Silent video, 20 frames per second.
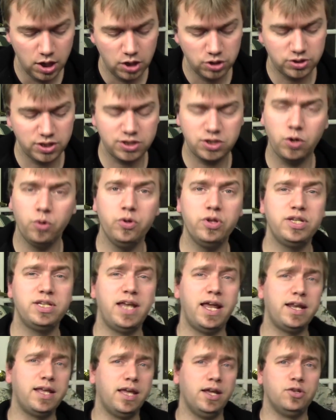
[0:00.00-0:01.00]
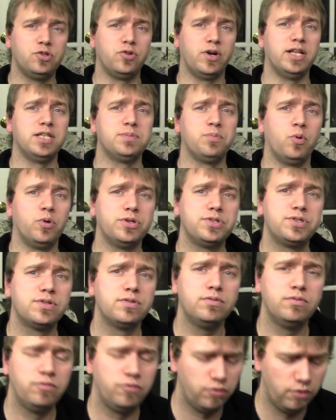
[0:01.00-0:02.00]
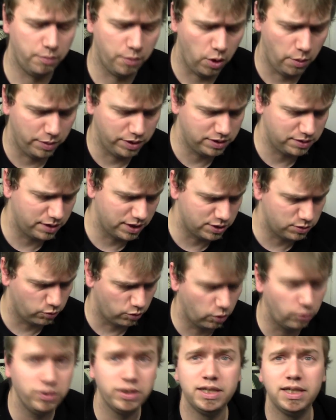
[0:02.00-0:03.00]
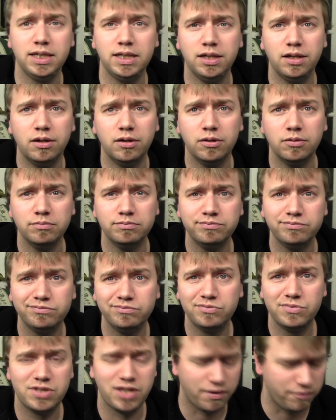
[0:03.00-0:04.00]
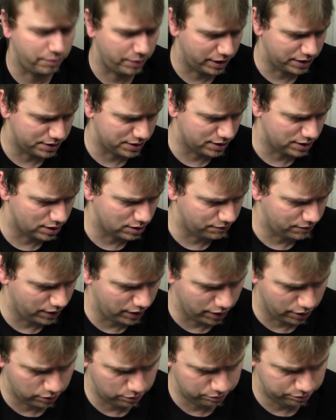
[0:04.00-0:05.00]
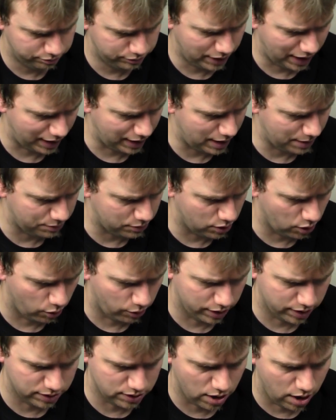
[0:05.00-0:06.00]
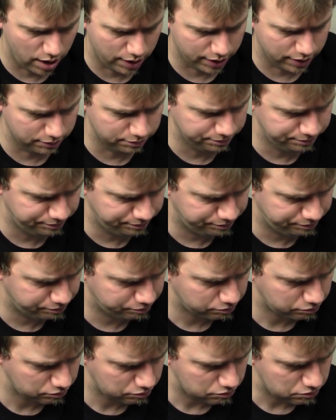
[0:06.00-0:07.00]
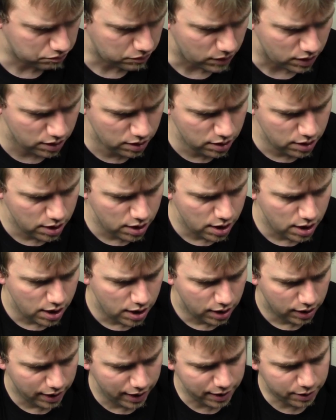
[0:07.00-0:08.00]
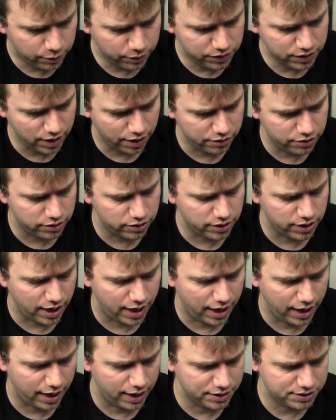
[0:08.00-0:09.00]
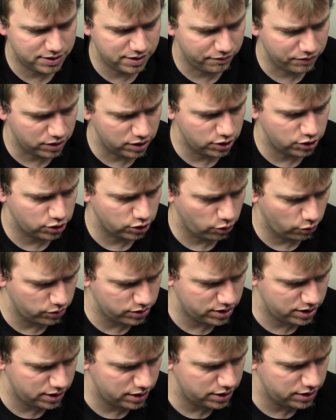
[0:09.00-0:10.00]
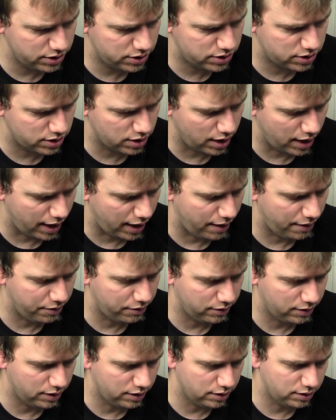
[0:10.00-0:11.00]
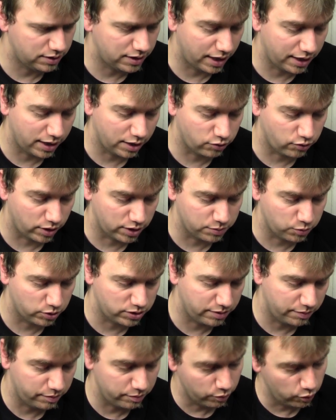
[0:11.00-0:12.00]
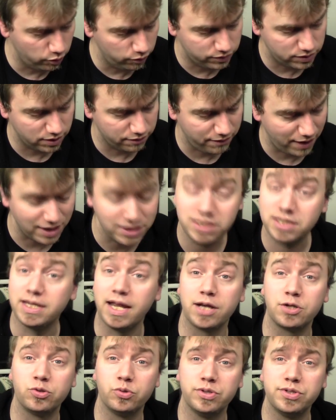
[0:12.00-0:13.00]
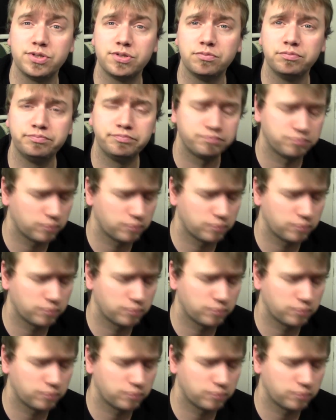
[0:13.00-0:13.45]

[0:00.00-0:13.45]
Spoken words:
So let's go over to the dedicated transports for a moment, because we're only 7 minutes into this video. Got to keep going and talking. Like with the other 7th edition codices, the dedicated transports have been moved to the fast attack choice.